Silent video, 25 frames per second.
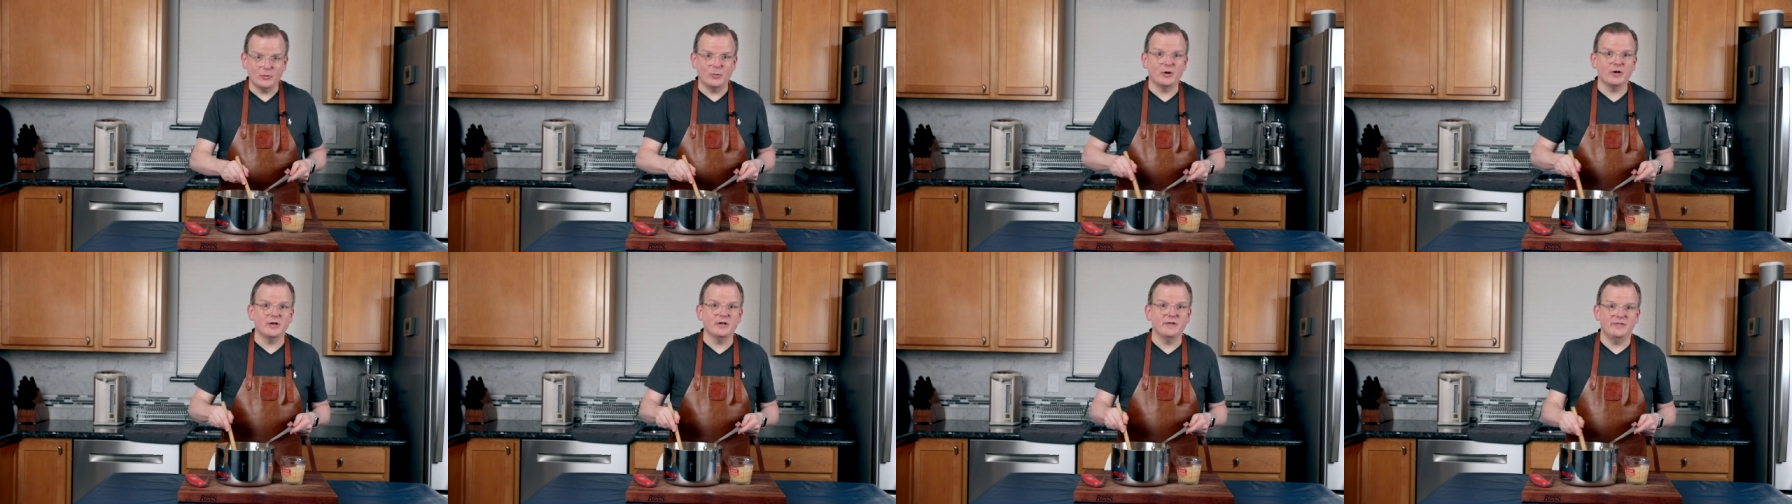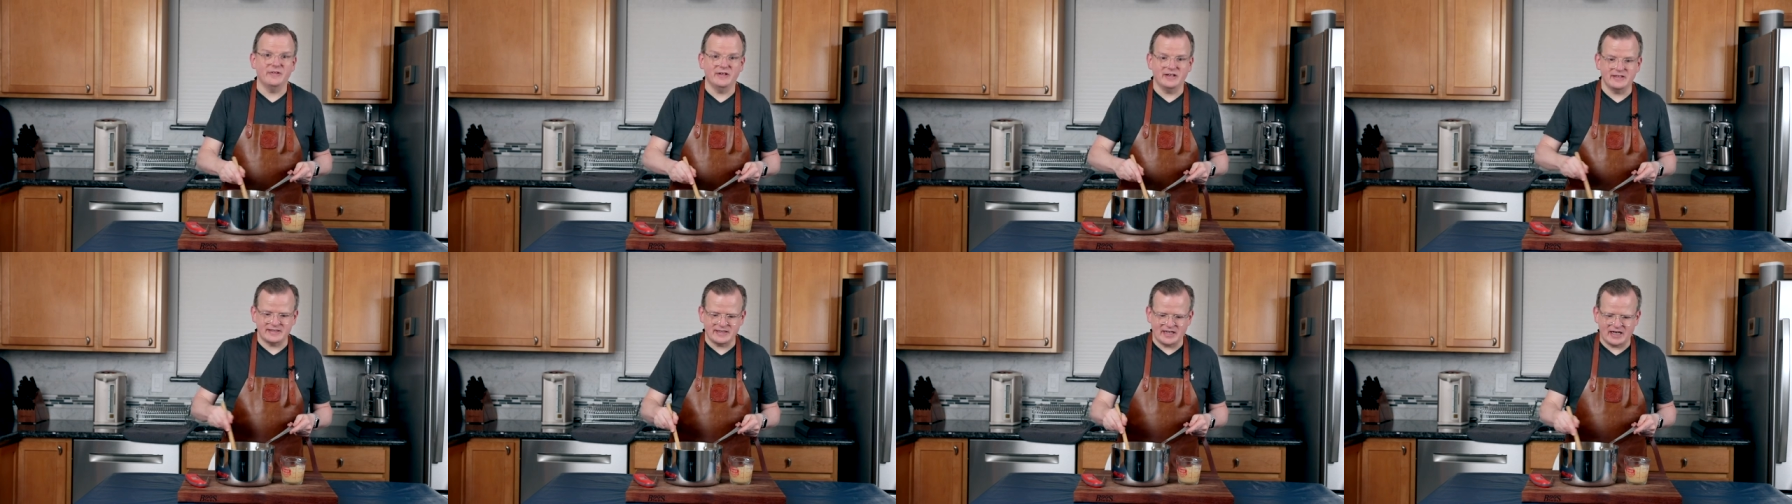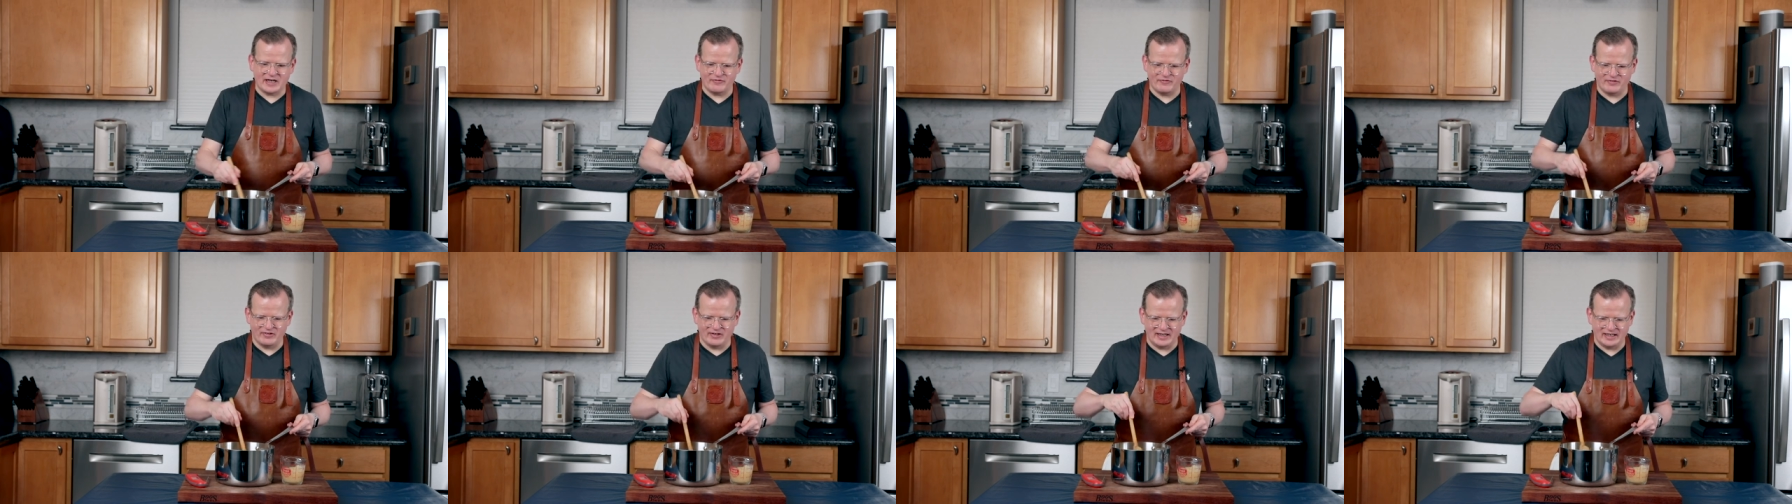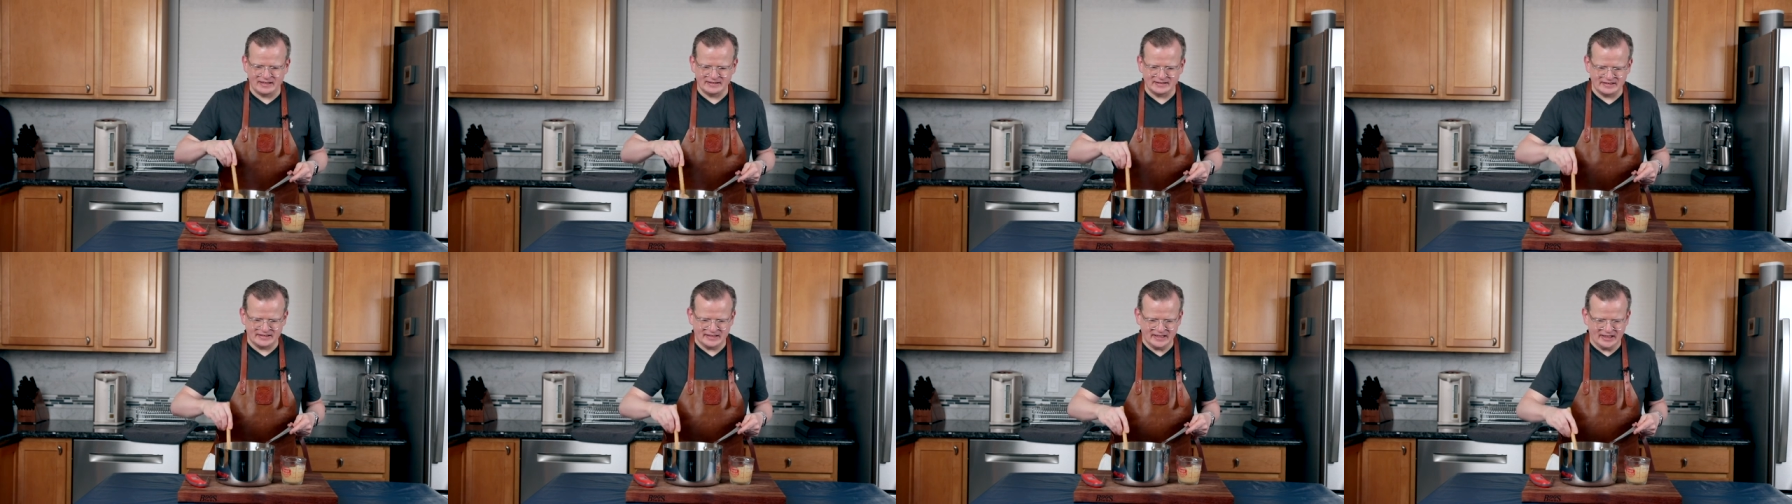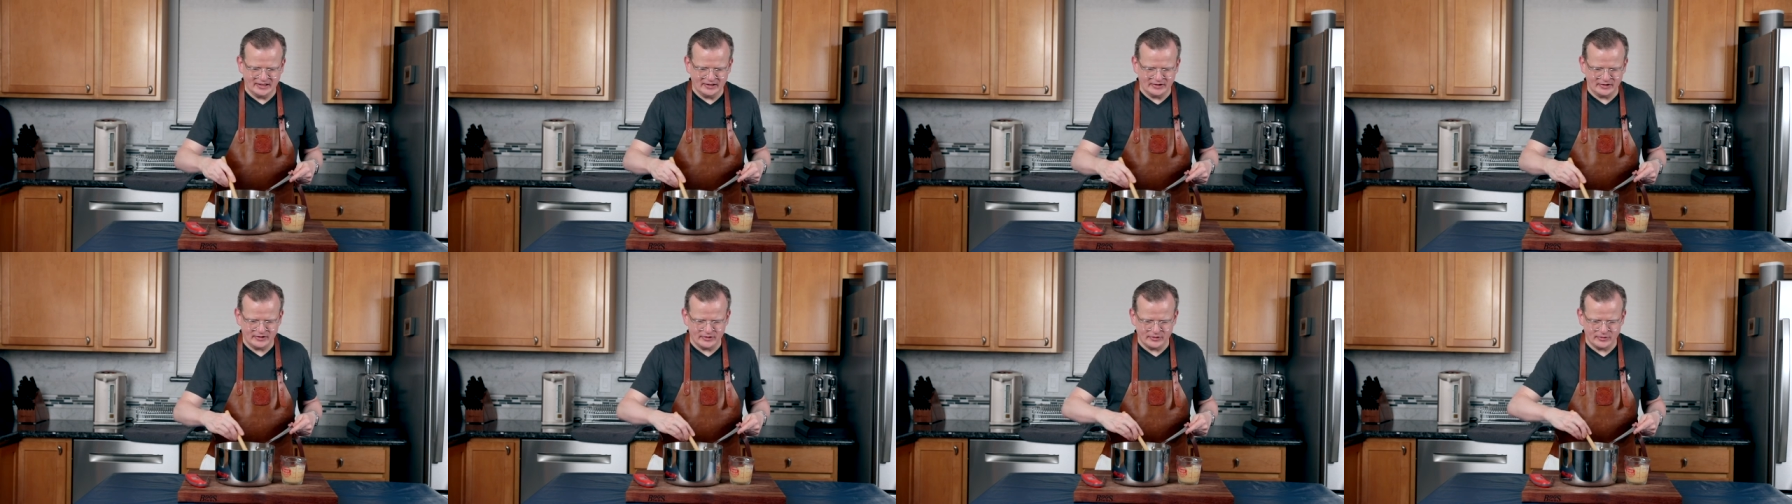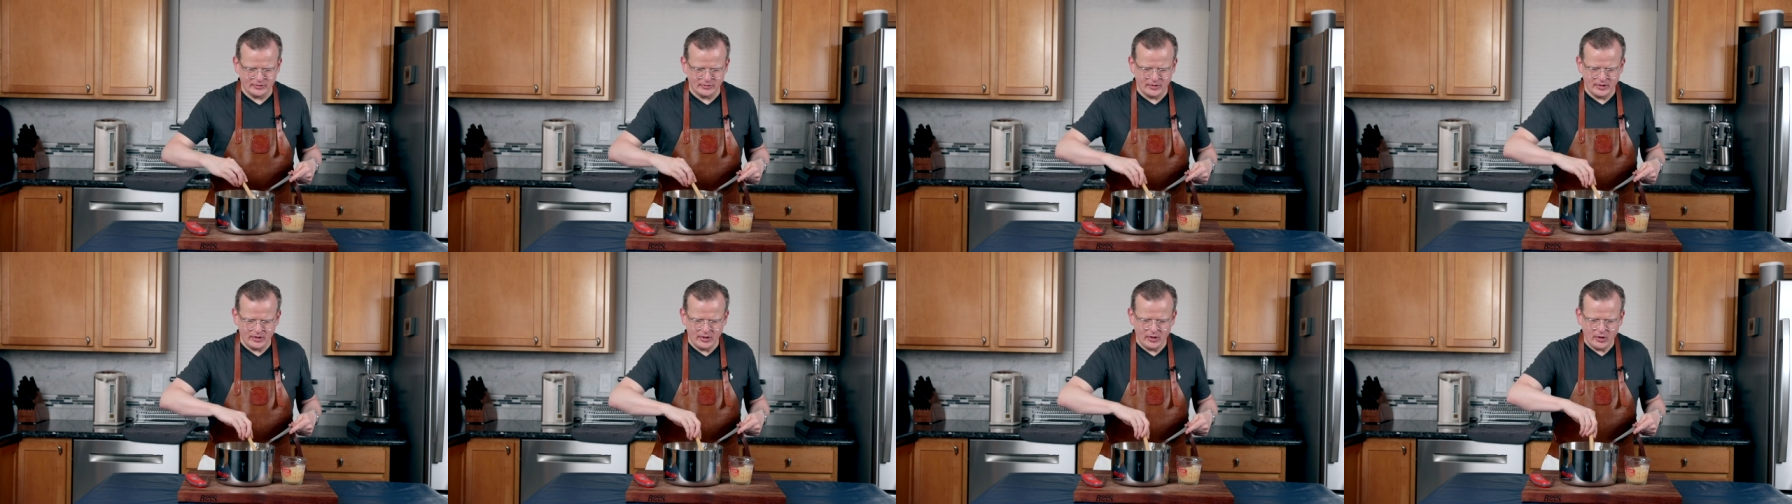one of the things I forgot to tell
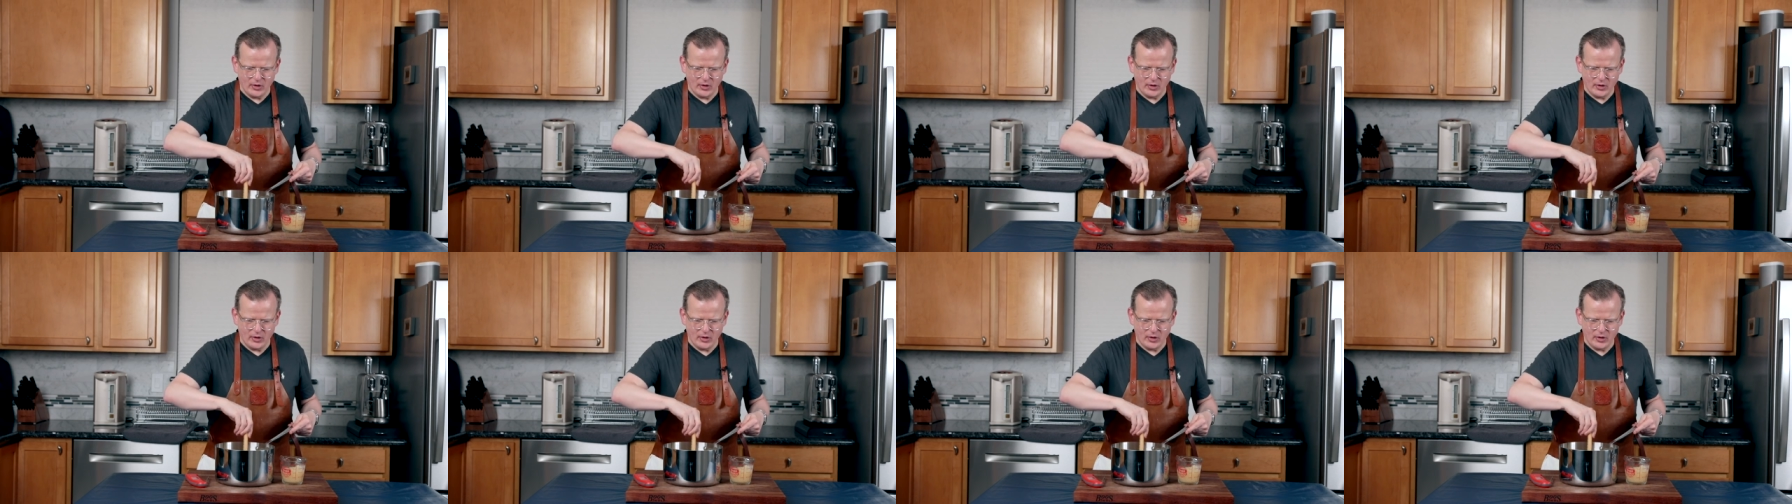you